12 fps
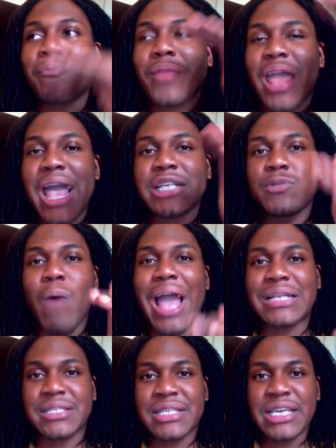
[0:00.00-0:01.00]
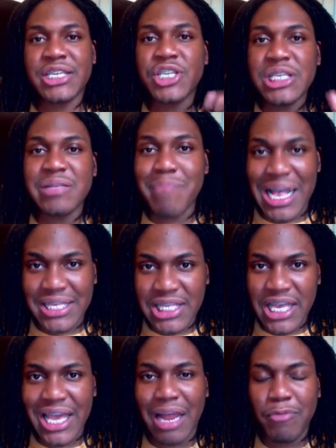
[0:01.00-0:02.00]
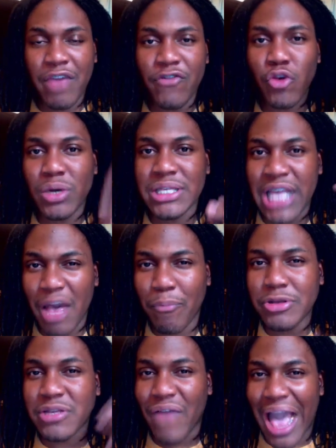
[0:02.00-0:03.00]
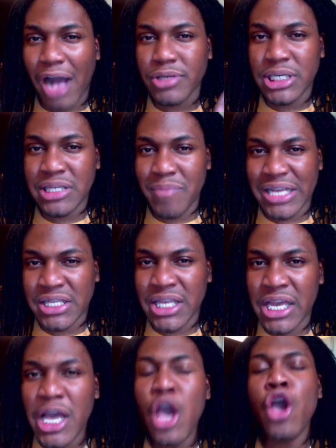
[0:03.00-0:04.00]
X, Y, and Z, she's messy, and I'm giving you examples of how she's messy,